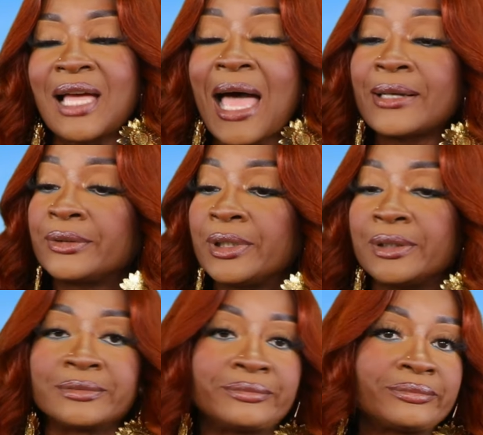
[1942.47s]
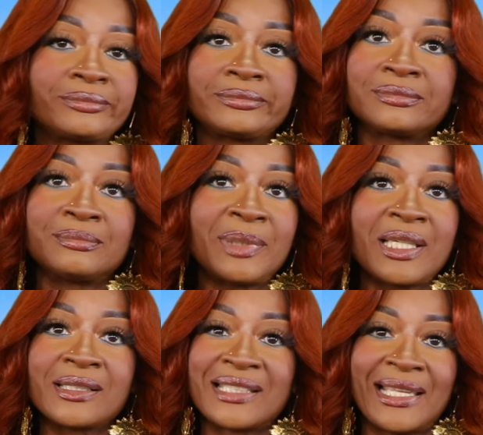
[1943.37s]
I don't know,
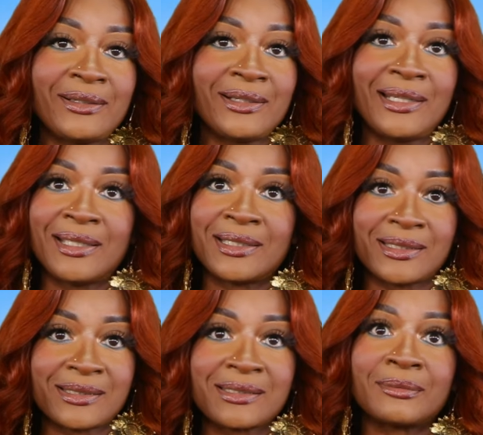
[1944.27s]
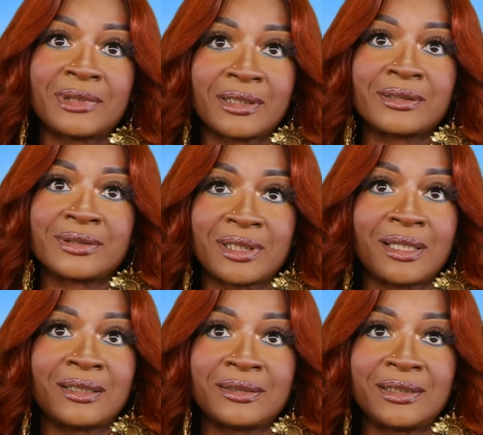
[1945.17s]
because the internet is something else,
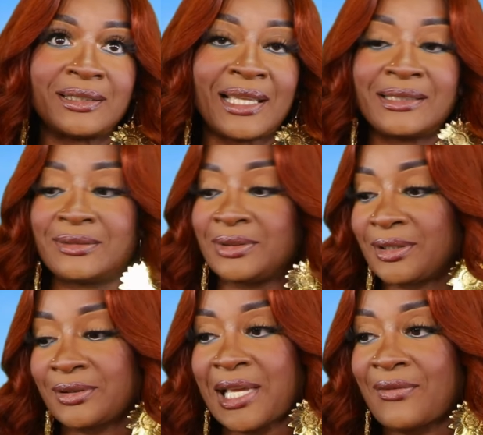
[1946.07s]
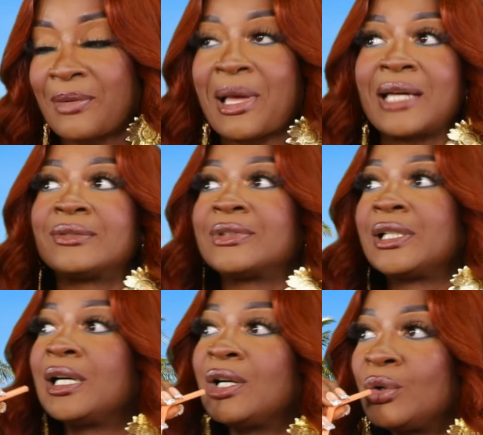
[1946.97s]
y'all, and they literally have a mind of
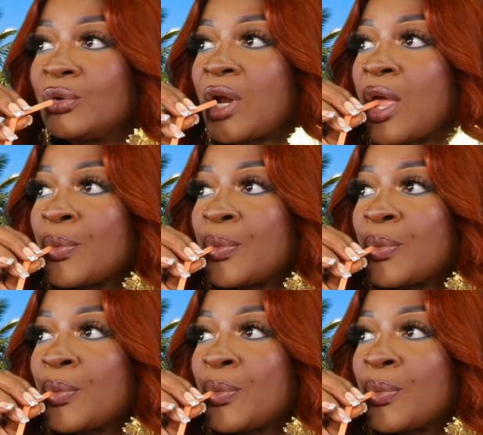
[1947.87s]
their own.